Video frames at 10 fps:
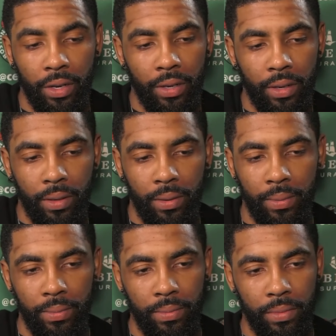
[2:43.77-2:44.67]

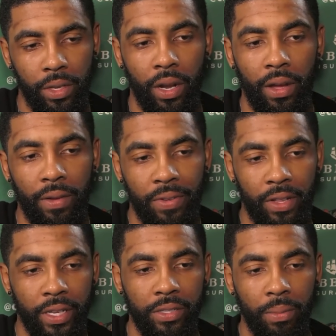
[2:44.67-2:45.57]
Um, you know, I feel
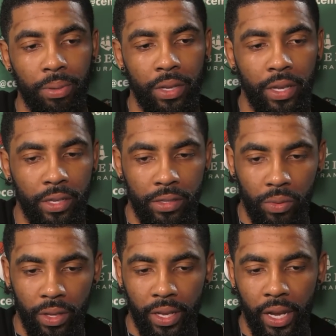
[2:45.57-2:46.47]
like some plays
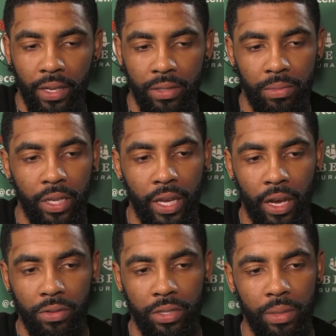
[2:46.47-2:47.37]
where they got some leak
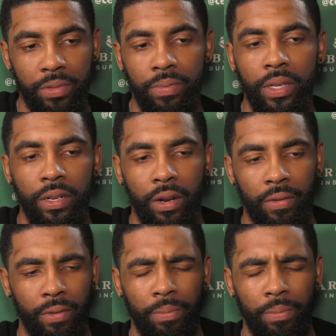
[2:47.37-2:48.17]
outs, teams have been getting, uh,